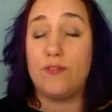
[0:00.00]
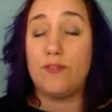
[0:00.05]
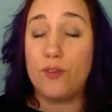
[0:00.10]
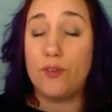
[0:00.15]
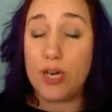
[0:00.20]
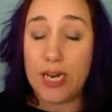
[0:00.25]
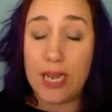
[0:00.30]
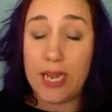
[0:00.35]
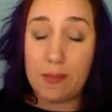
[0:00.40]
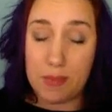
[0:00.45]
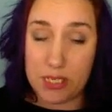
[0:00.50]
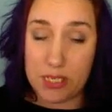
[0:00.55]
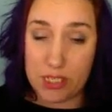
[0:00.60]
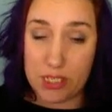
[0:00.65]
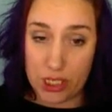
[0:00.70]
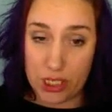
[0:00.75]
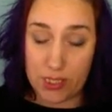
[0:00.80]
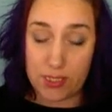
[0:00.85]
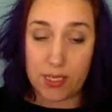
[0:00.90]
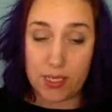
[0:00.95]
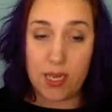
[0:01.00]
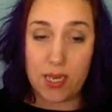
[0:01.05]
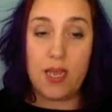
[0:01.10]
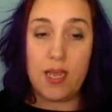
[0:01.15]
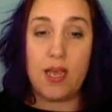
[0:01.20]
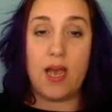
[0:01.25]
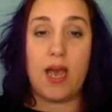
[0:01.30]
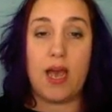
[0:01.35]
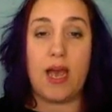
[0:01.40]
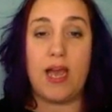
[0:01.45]
free images.
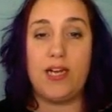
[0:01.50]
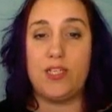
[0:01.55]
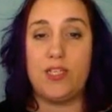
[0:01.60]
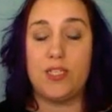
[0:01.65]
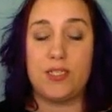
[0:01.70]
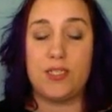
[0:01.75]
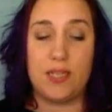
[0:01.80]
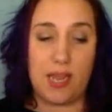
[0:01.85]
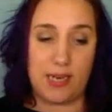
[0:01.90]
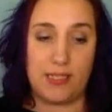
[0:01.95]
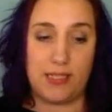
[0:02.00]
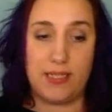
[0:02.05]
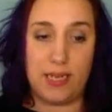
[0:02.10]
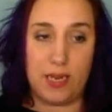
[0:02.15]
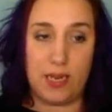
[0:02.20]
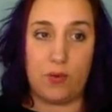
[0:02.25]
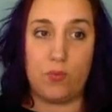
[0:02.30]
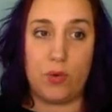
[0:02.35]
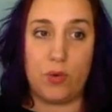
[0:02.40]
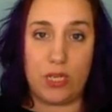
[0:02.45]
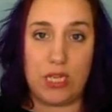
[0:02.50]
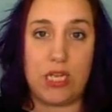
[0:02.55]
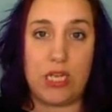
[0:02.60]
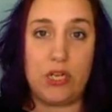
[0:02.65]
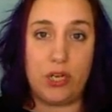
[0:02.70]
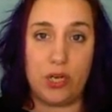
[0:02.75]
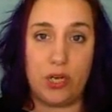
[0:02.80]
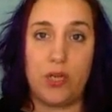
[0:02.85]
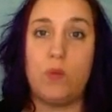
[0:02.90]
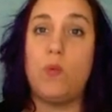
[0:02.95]
I just like to get really
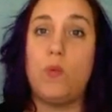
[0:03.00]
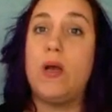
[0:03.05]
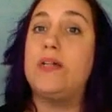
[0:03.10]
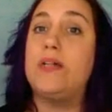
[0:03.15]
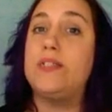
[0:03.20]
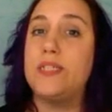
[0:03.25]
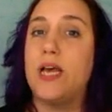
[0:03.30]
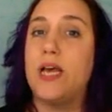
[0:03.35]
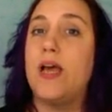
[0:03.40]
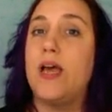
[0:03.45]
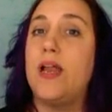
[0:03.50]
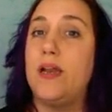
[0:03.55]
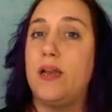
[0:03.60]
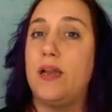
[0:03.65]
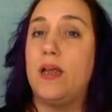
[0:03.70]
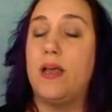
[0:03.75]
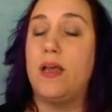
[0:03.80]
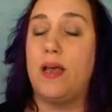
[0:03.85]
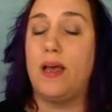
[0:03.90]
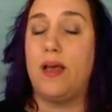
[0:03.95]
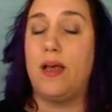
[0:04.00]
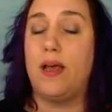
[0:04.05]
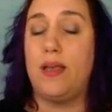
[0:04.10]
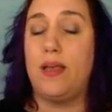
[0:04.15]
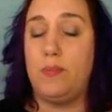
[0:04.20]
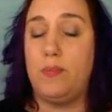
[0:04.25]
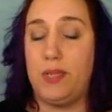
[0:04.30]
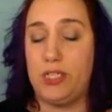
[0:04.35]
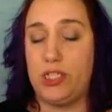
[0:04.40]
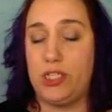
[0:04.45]
good, well done
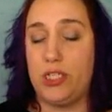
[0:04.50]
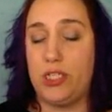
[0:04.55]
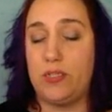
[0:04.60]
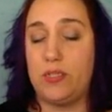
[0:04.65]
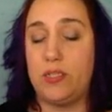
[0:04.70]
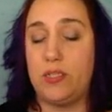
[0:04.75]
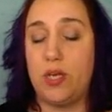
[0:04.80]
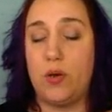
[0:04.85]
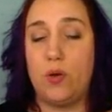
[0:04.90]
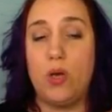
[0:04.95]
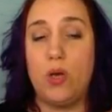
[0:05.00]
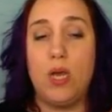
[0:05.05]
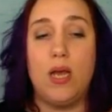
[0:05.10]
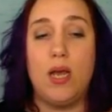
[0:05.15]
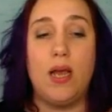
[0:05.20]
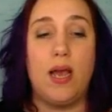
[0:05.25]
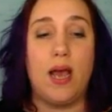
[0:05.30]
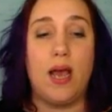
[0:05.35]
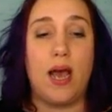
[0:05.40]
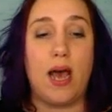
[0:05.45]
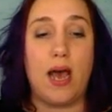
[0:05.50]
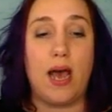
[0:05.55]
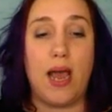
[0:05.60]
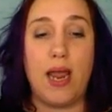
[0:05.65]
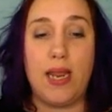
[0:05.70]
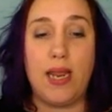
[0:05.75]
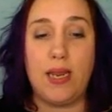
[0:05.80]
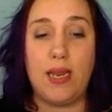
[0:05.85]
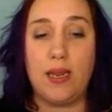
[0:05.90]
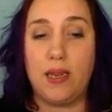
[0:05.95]
images. So
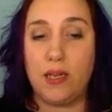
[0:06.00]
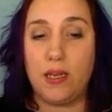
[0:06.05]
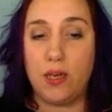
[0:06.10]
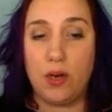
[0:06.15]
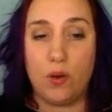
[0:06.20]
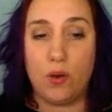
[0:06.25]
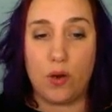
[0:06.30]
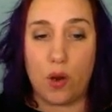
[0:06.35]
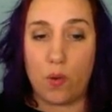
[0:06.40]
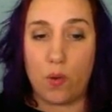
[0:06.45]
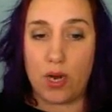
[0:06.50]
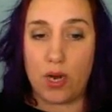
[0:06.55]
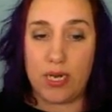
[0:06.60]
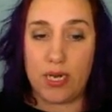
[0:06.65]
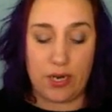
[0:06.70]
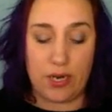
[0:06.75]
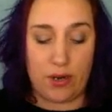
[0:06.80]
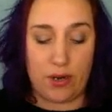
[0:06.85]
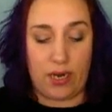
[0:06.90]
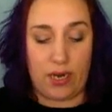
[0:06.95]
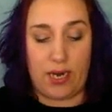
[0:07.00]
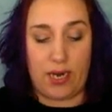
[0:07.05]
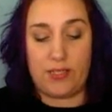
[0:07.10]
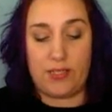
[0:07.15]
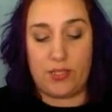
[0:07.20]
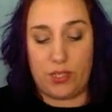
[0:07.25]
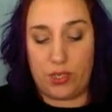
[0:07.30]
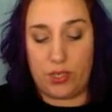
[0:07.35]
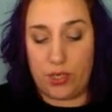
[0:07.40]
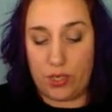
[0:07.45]
I, you know, go on here and I
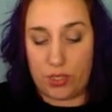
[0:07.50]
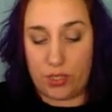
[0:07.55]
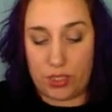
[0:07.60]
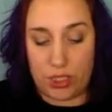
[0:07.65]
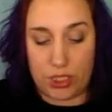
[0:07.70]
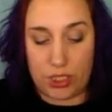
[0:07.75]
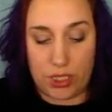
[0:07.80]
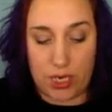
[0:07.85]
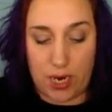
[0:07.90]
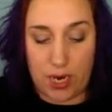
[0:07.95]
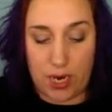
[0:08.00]
search